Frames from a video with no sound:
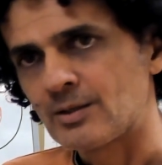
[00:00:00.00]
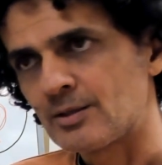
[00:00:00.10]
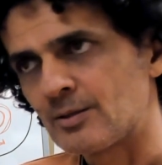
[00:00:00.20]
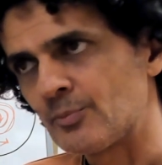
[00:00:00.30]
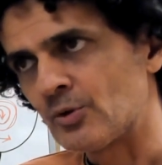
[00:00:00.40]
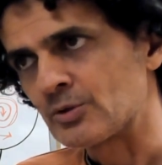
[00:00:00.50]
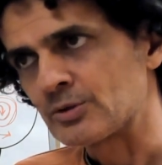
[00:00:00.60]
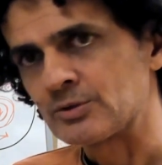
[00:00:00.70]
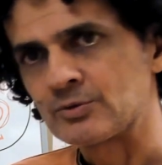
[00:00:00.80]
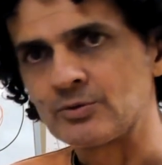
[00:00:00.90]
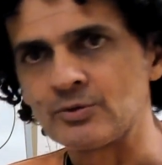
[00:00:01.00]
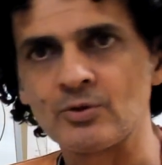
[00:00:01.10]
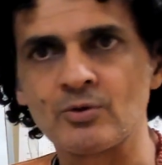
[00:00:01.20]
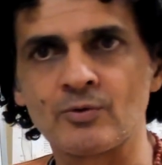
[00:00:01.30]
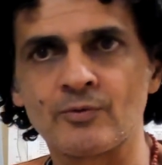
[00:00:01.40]
important to
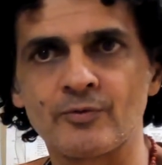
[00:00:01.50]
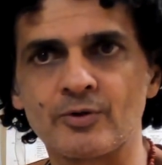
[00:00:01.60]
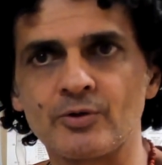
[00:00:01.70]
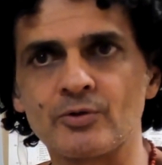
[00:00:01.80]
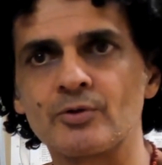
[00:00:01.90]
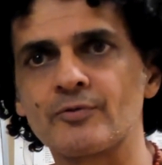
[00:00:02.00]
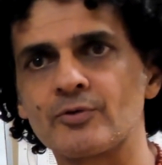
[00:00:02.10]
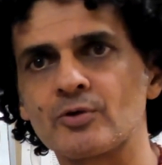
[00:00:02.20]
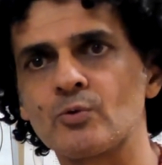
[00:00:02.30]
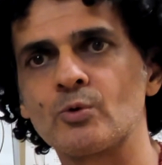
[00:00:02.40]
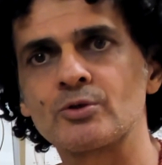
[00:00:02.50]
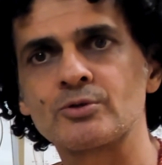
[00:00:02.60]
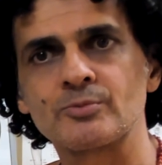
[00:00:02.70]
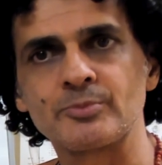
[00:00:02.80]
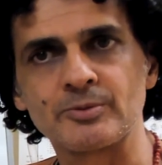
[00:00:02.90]
know for you if you're
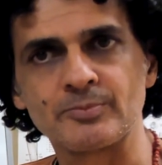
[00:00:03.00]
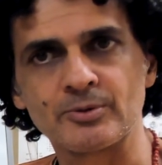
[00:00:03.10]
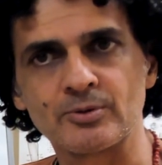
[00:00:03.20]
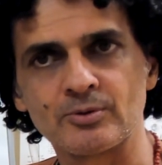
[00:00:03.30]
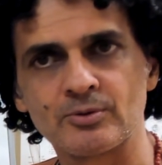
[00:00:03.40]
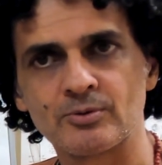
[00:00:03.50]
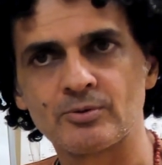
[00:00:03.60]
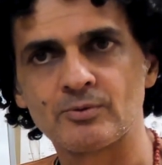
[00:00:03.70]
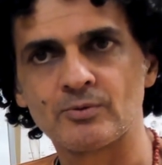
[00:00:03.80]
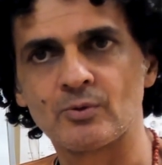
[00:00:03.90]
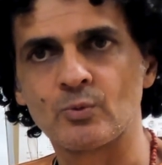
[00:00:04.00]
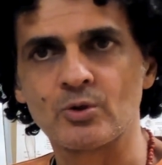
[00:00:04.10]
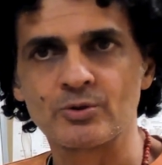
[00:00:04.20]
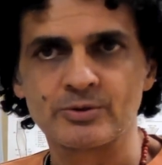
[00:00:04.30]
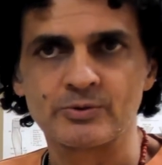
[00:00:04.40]
water people or
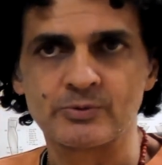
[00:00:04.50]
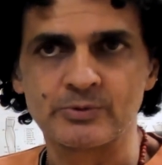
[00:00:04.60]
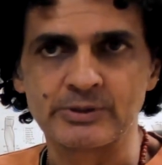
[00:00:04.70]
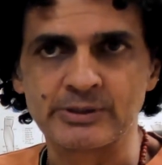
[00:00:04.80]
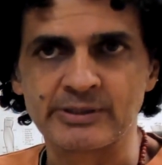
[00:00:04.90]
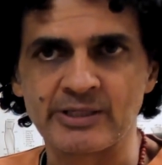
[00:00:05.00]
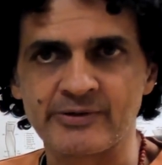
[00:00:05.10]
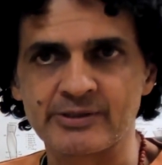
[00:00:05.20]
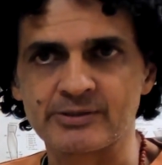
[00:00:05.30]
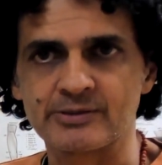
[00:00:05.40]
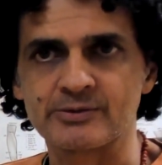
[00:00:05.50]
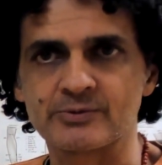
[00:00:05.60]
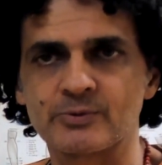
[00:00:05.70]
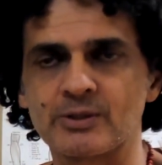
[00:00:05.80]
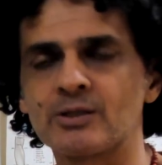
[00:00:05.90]
water character
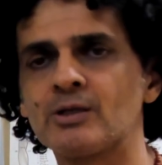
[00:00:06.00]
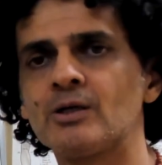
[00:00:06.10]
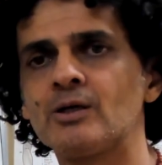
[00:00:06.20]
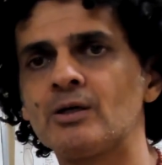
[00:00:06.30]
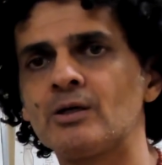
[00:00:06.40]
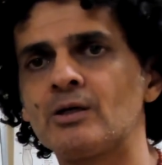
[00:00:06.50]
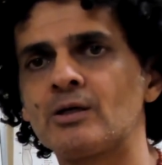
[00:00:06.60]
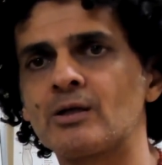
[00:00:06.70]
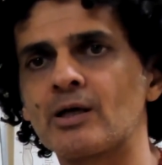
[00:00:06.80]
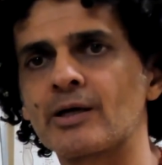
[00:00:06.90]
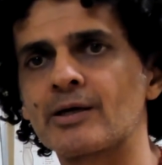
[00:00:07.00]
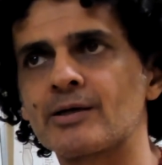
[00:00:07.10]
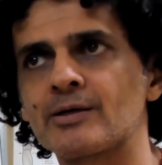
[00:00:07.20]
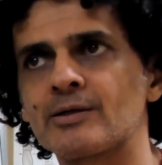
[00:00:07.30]
as well. Like